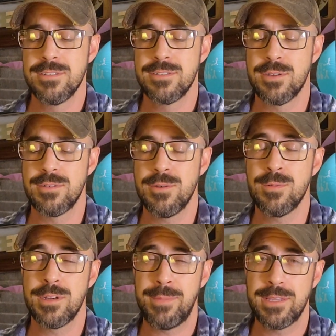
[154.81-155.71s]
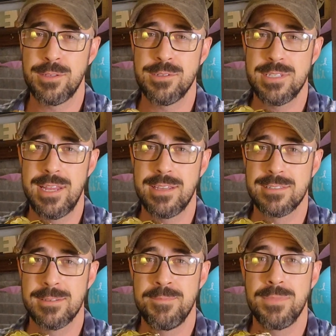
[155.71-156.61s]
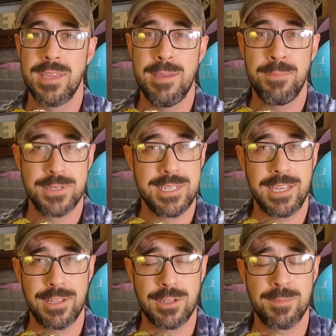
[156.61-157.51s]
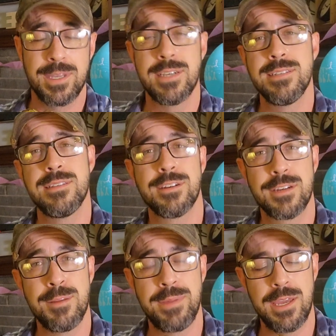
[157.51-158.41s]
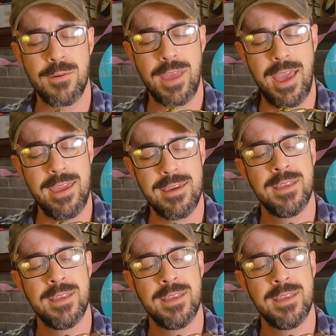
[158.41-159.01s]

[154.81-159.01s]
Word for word: So don't worry about those snakes in particular because they're going to be okay.